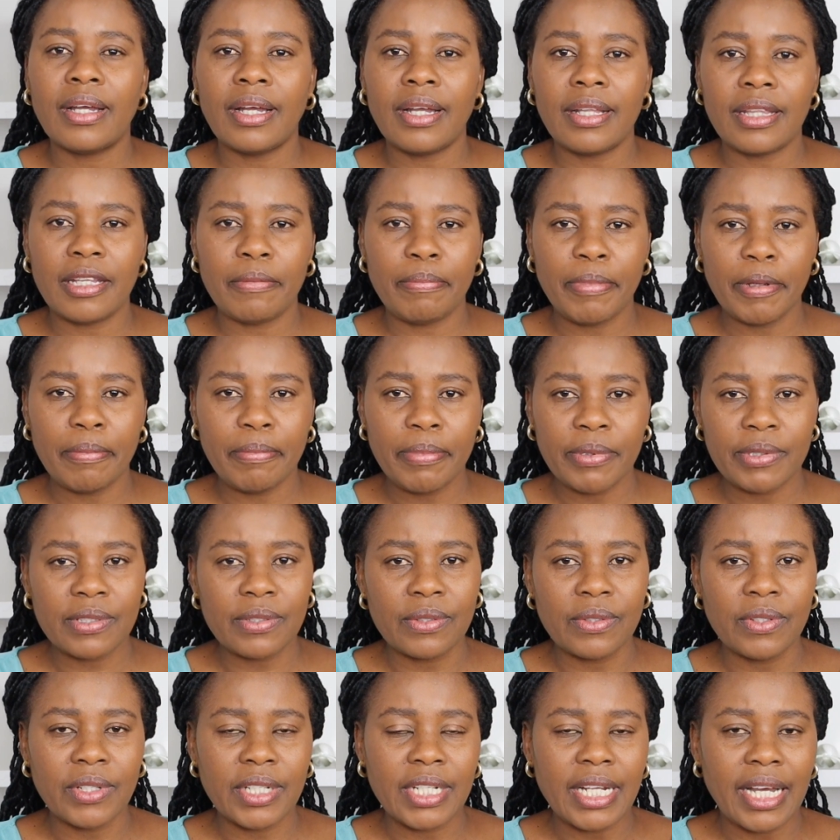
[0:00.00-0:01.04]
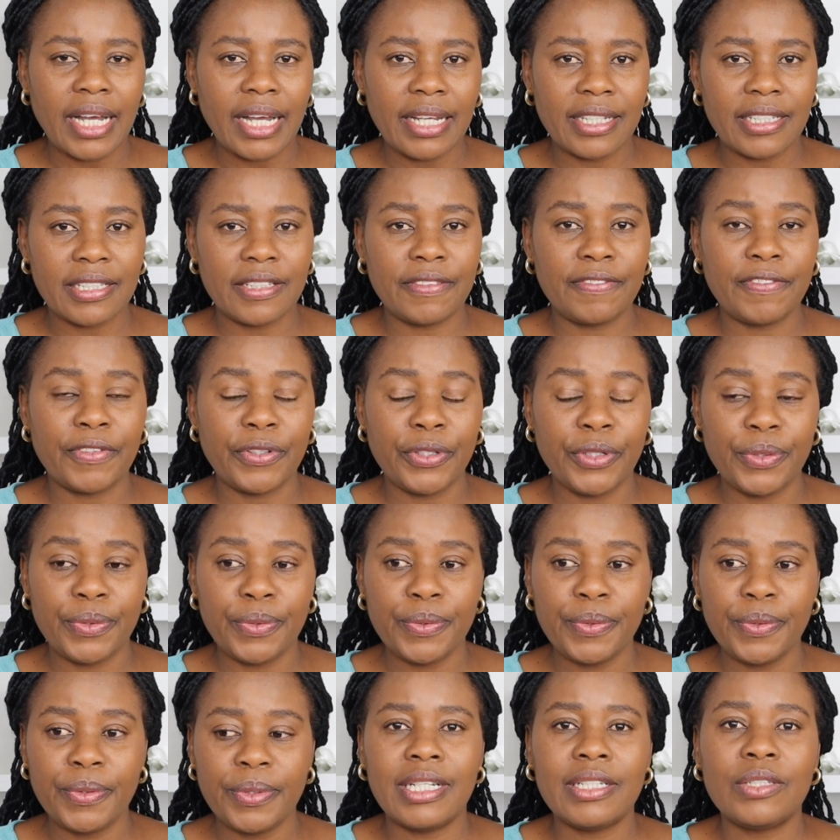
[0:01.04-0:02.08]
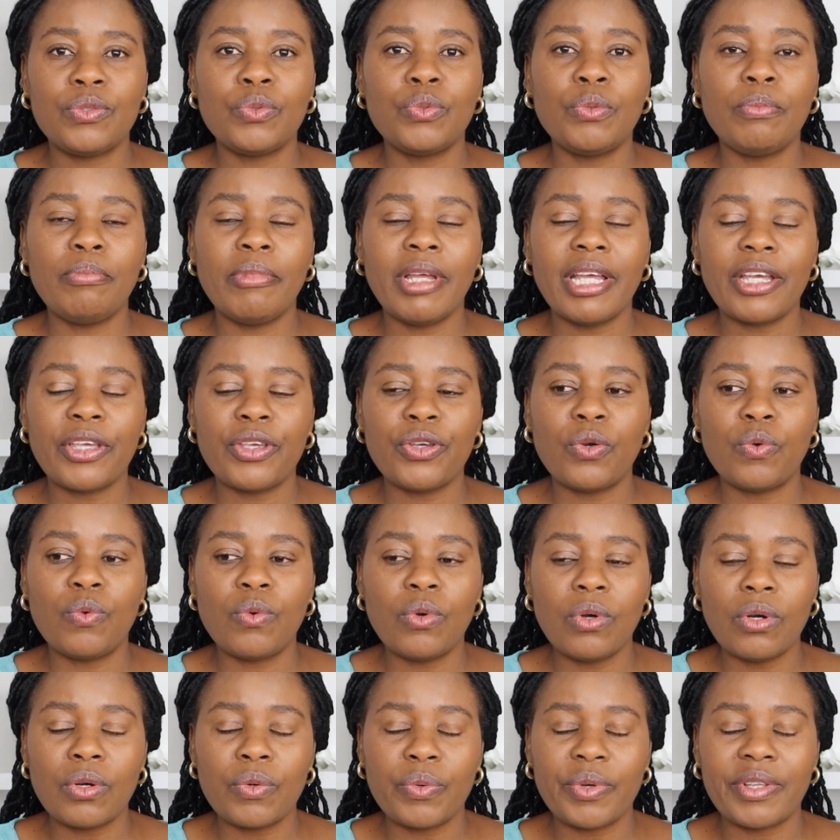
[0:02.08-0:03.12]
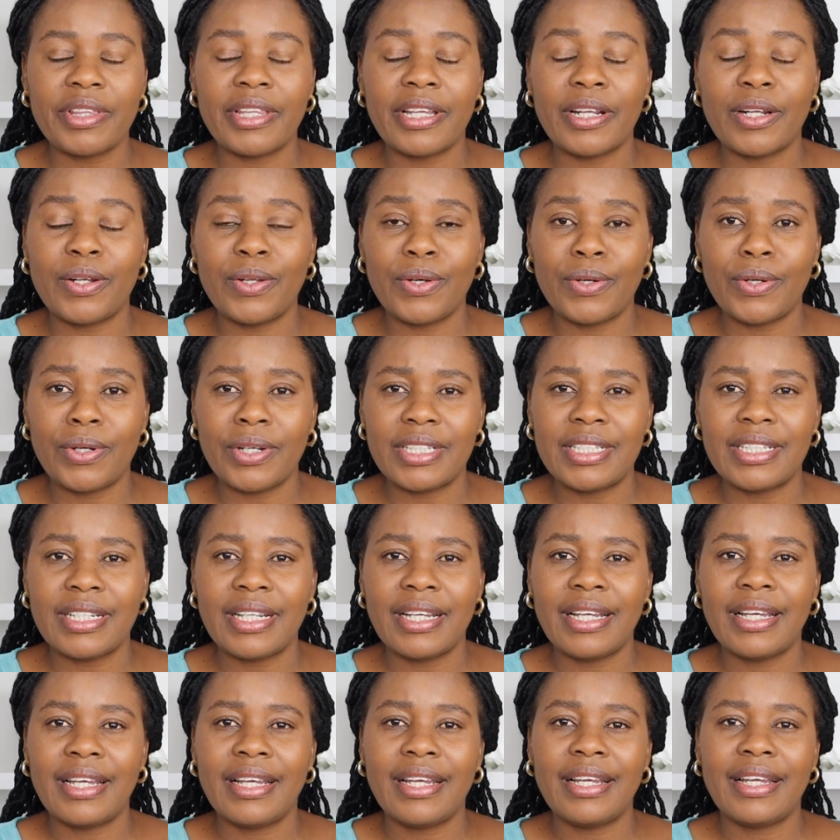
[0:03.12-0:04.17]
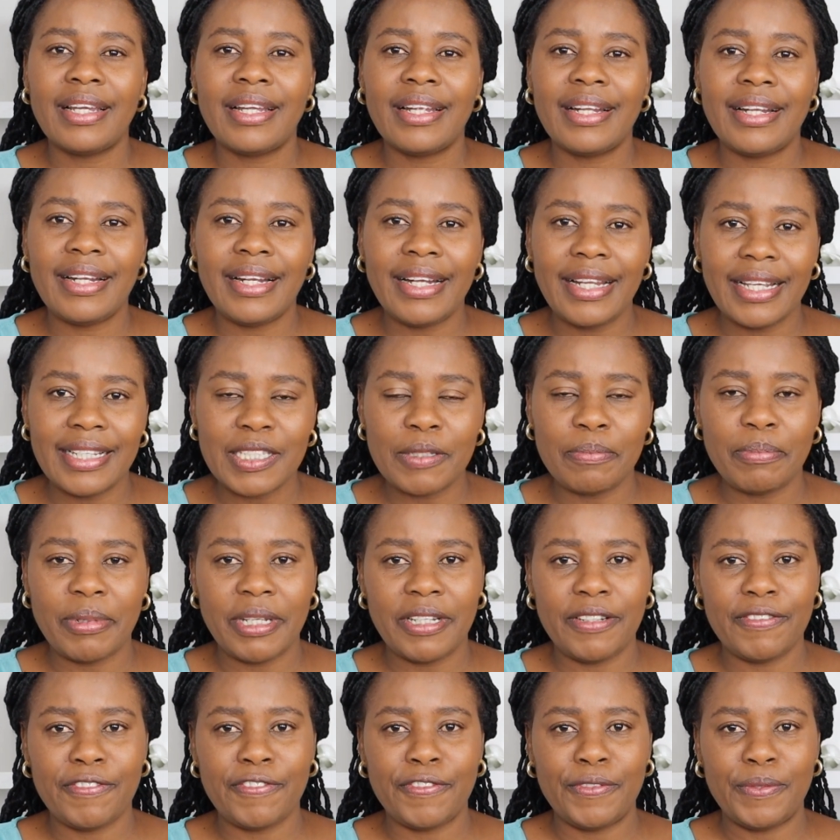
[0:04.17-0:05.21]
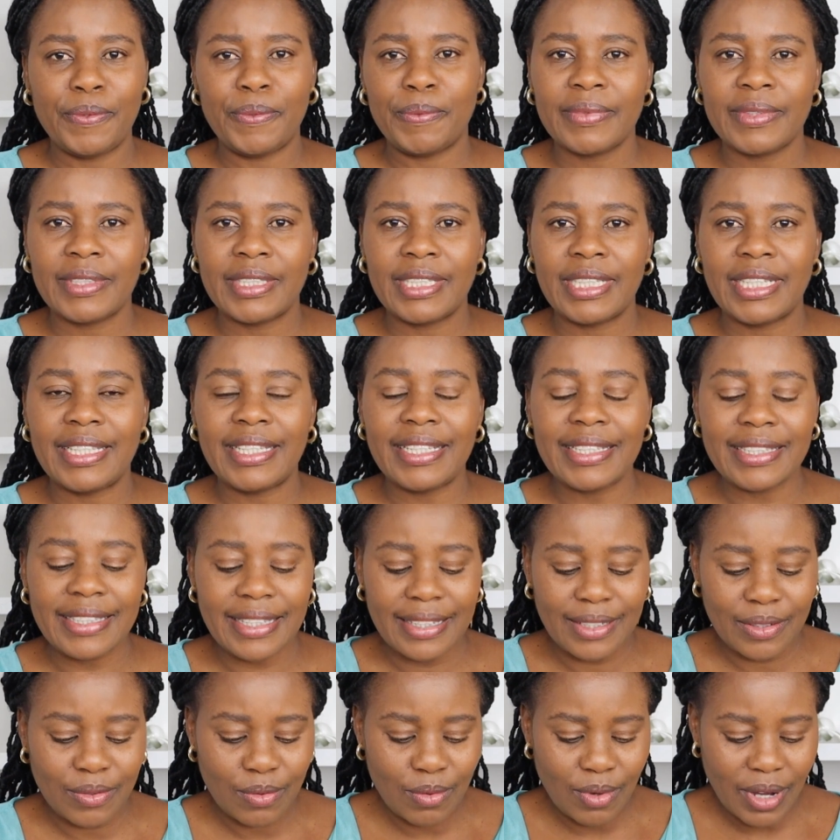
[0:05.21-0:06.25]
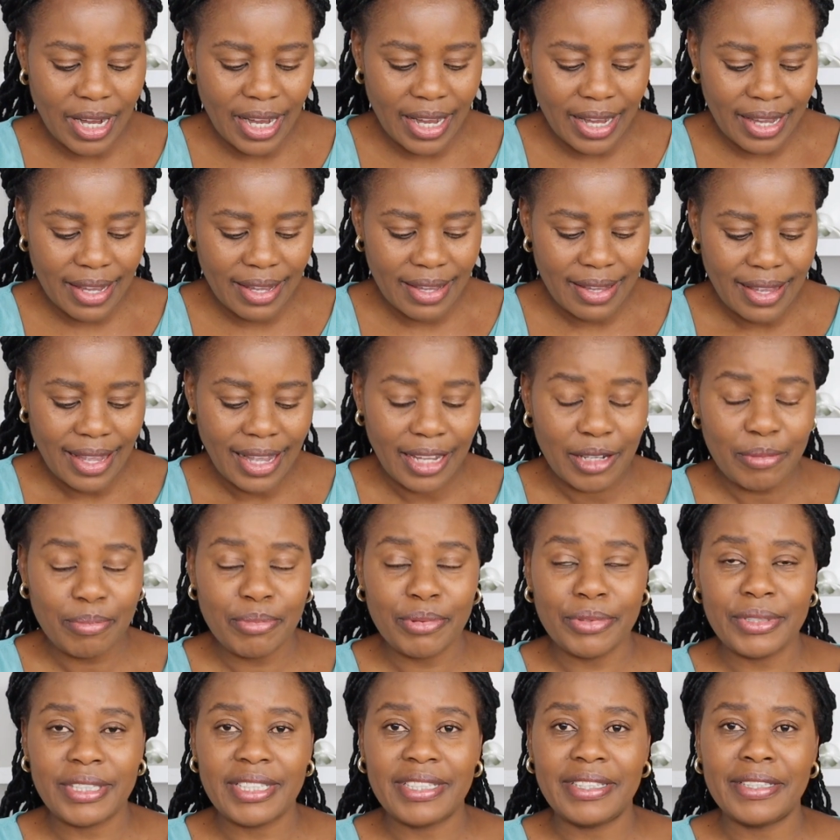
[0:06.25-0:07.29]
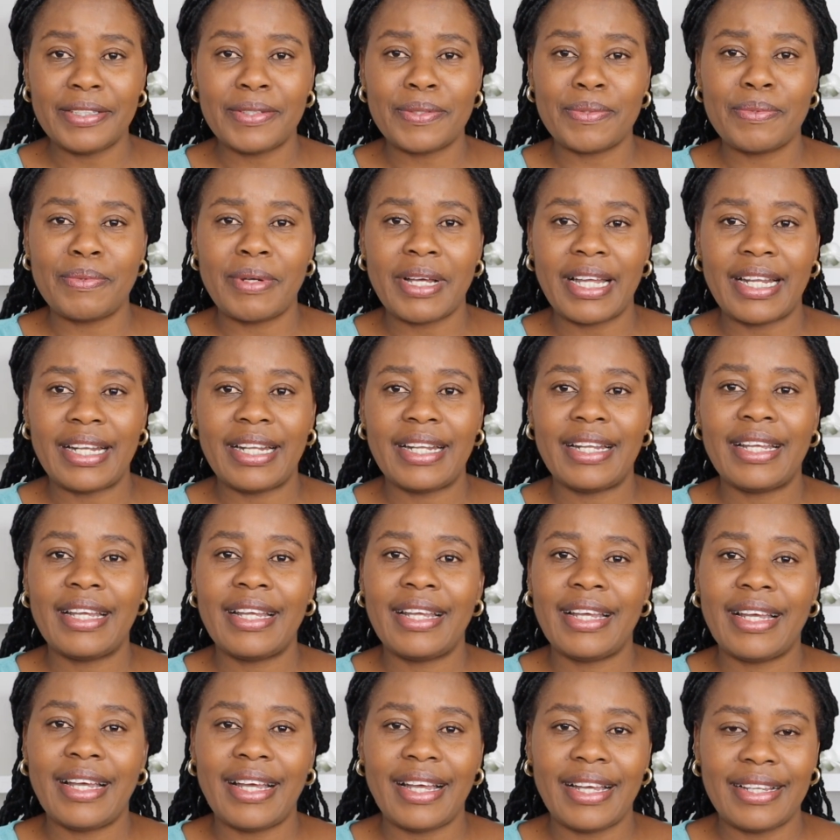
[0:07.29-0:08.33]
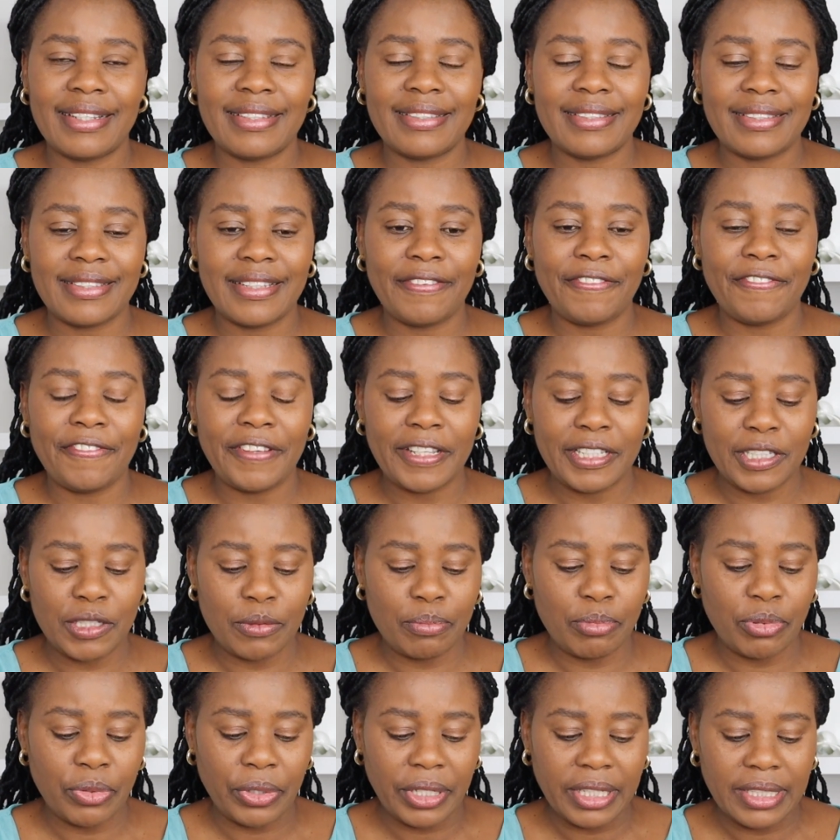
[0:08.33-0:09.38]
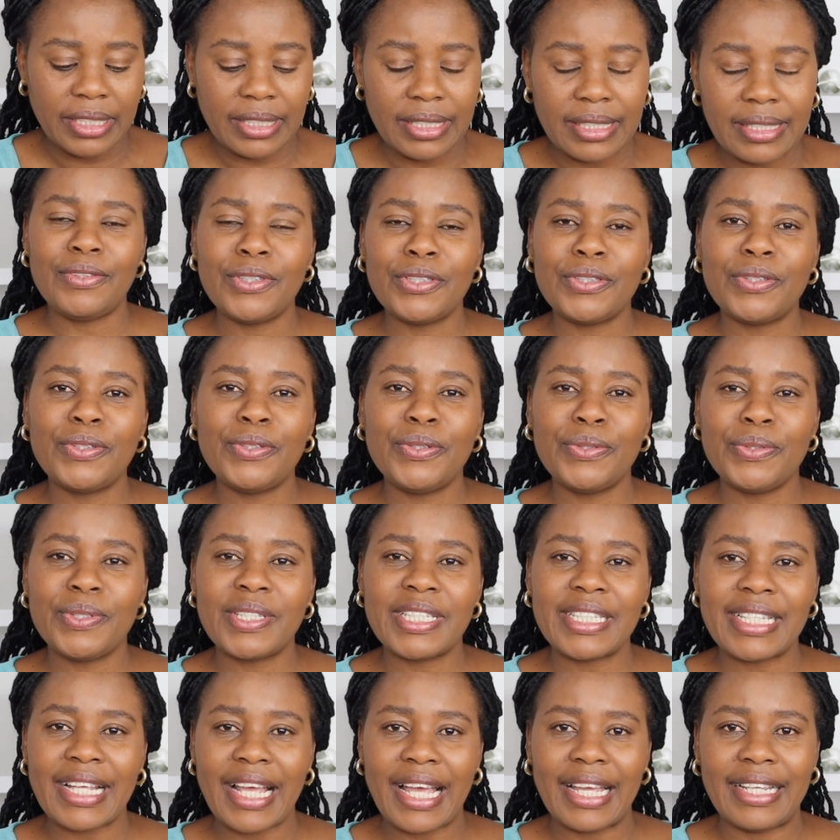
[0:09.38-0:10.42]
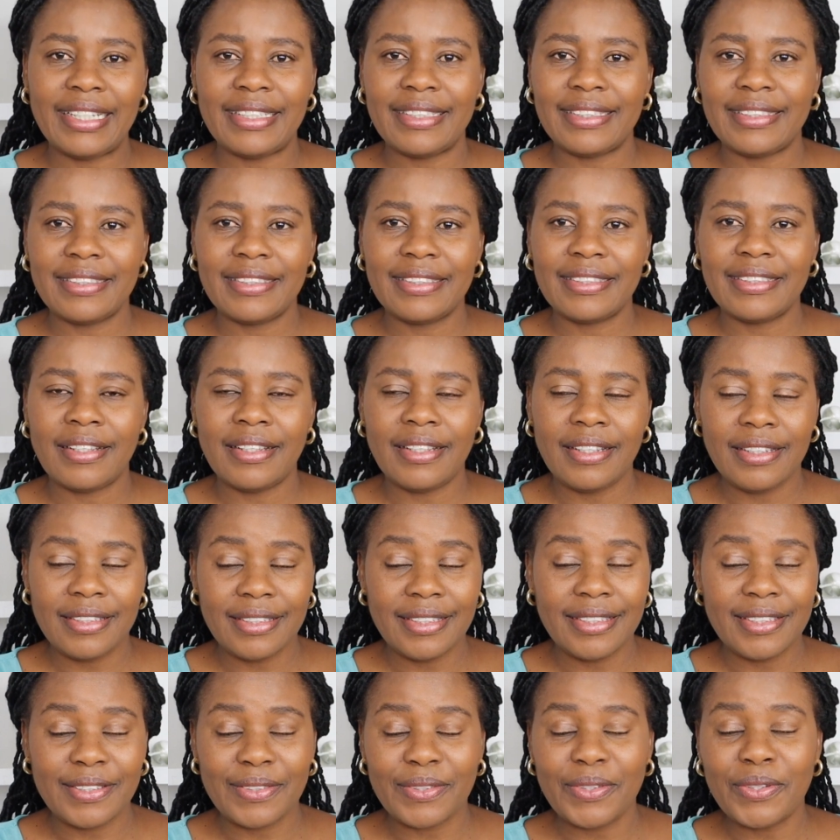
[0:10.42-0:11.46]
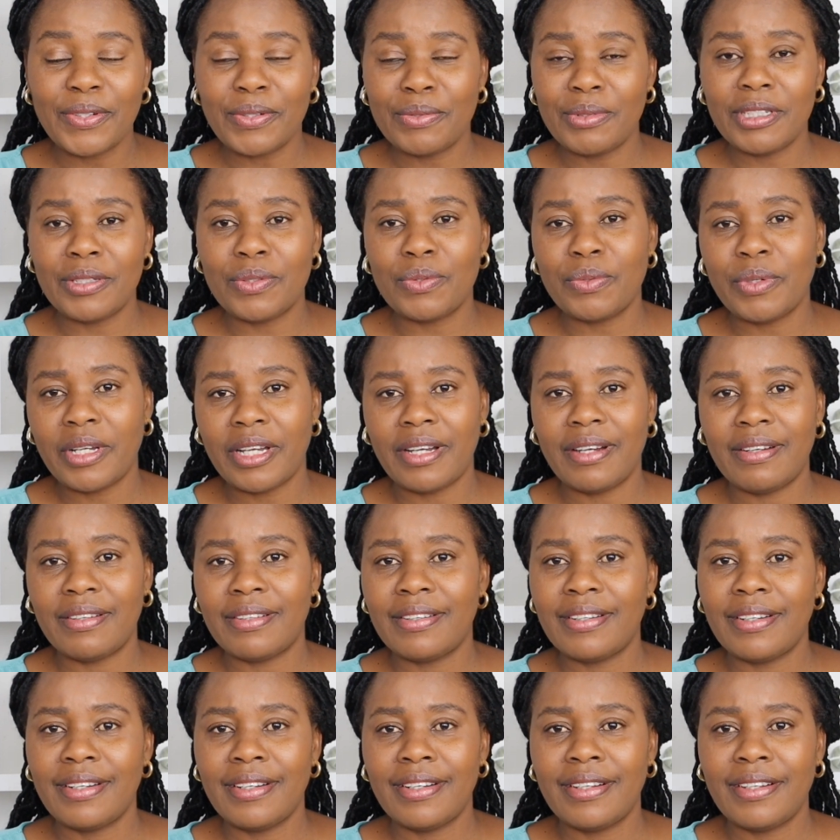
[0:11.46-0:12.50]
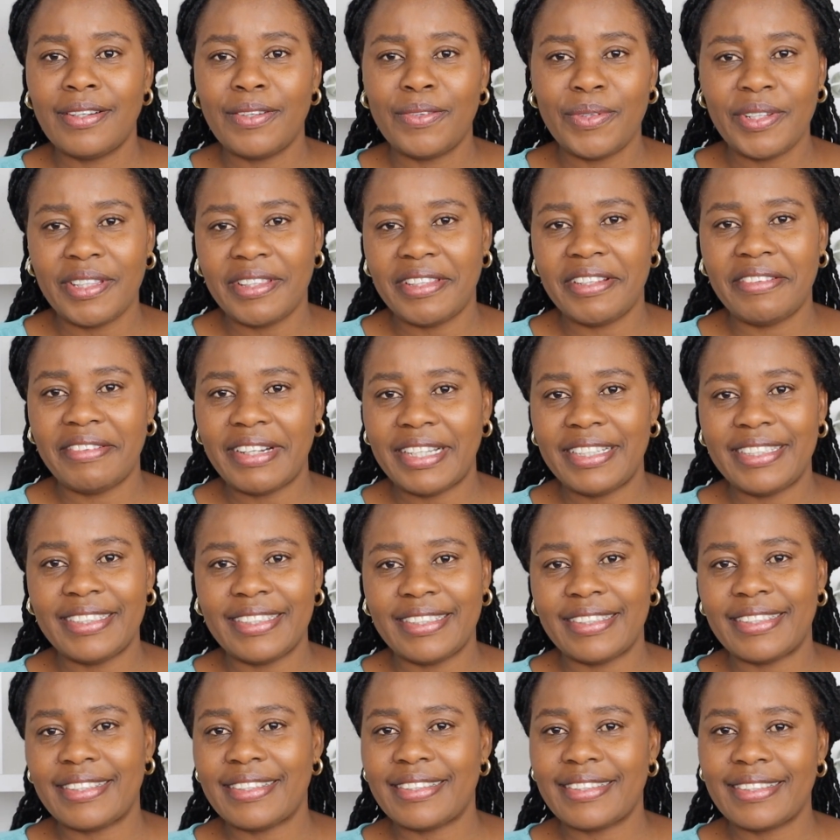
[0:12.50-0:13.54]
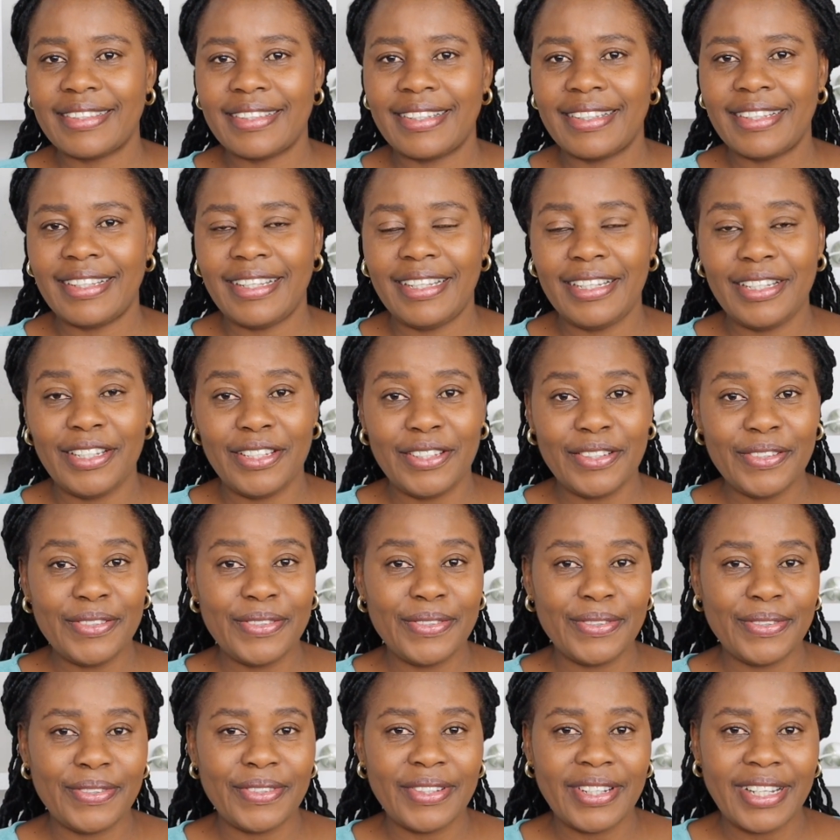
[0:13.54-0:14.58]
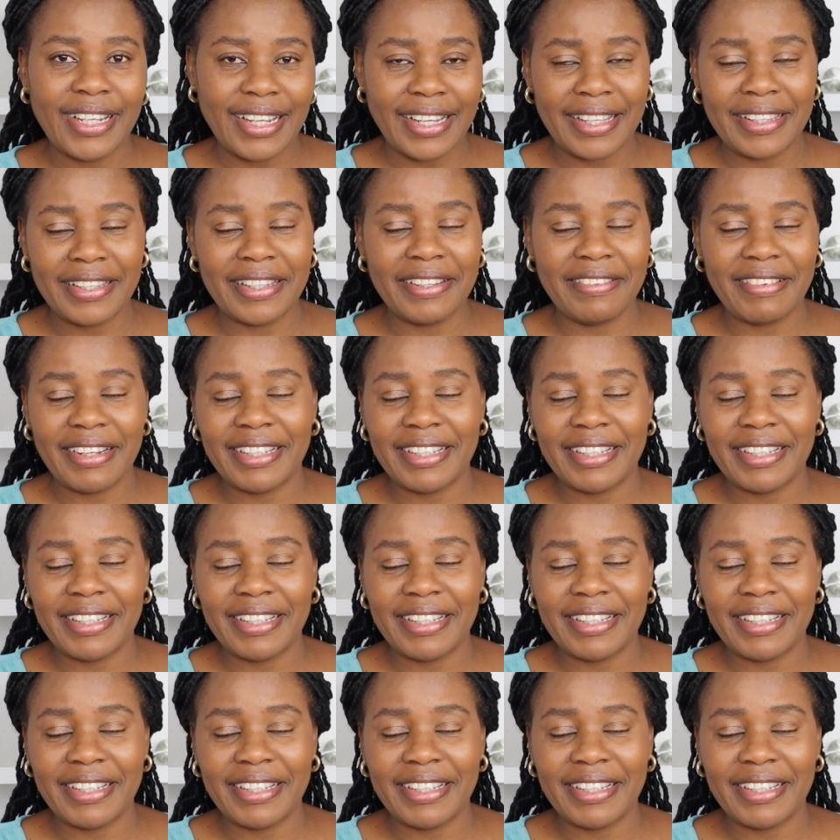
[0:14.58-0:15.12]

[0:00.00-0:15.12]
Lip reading: and the purpose God has for you, it will make your walk with the Lord less painful. This is why I put this one as the first point. Don't lose sight. It is always well with the righteous, and you are the